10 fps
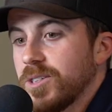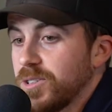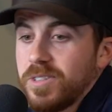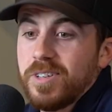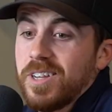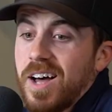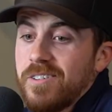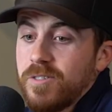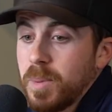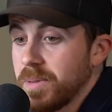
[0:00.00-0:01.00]
There's a
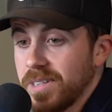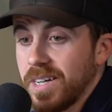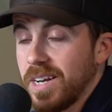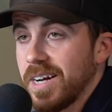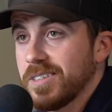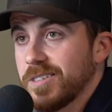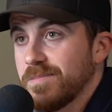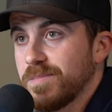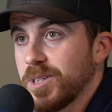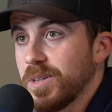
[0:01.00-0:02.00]
lot for people to
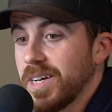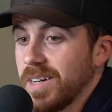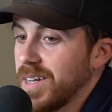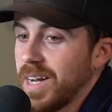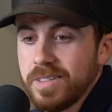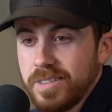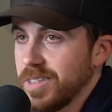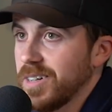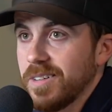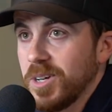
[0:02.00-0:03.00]
connect to. They can connect
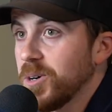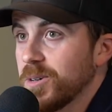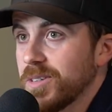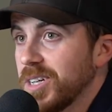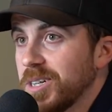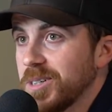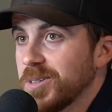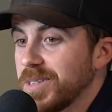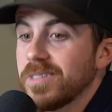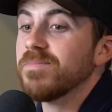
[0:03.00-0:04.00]
to the old, the
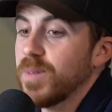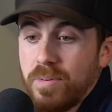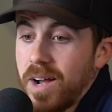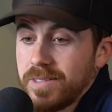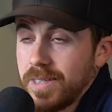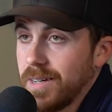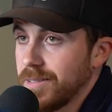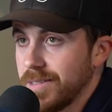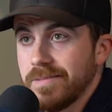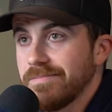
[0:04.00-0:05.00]
new, and the
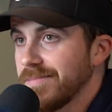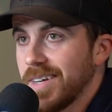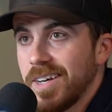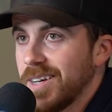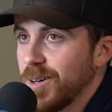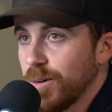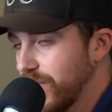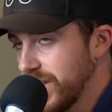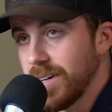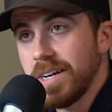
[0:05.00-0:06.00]
process, and
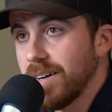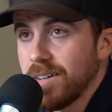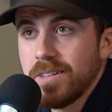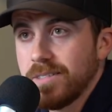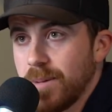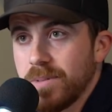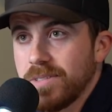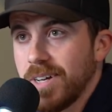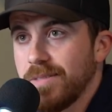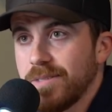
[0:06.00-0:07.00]
hopefully they'll hear this type
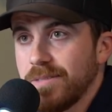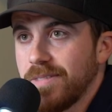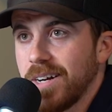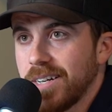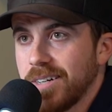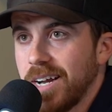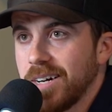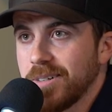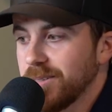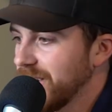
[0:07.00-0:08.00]
of stuff and find out
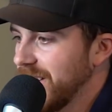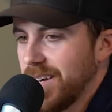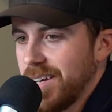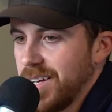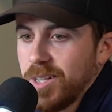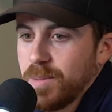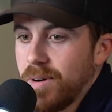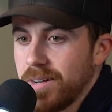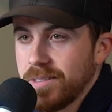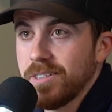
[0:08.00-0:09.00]
how, you know, the
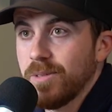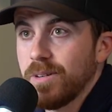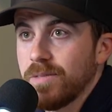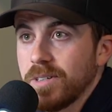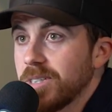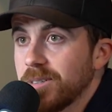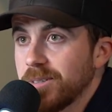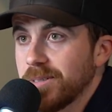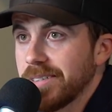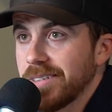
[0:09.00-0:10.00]
process went for
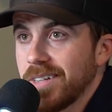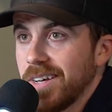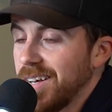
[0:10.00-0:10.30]
you. And